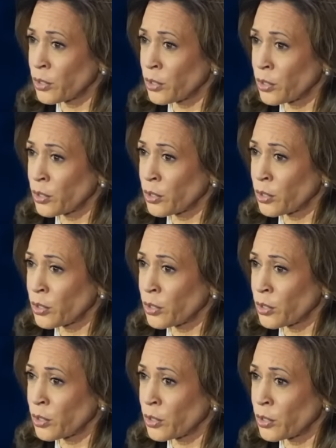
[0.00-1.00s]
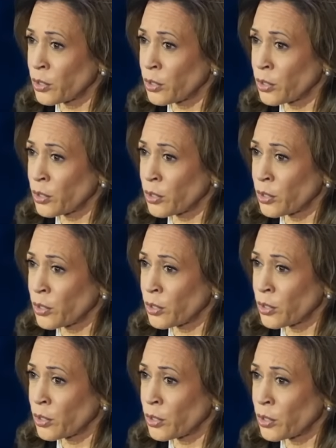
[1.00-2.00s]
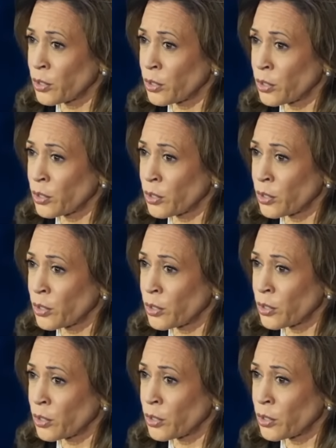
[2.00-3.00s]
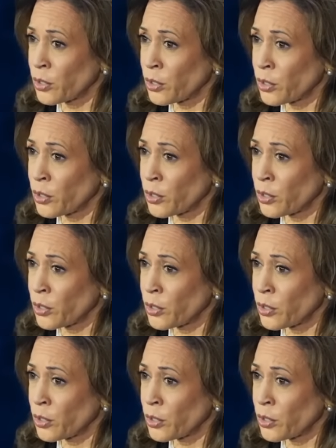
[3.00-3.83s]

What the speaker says: (silent)